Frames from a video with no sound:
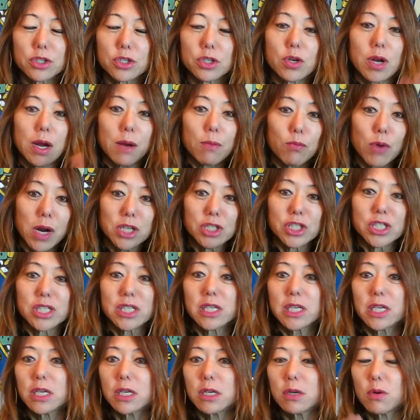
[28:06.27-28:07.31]
I'm
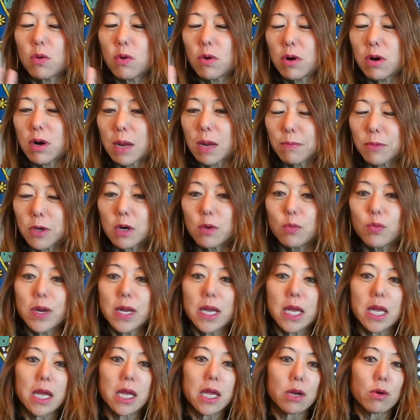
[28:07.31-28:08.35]
Russian or I'm
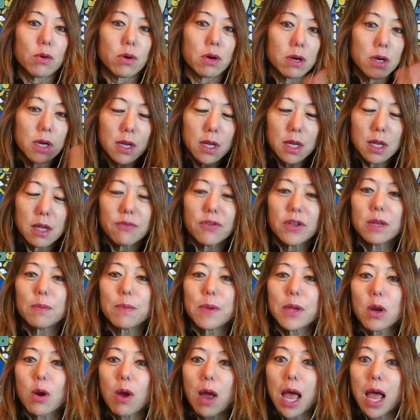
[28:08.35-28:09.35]
Korean or Filipino,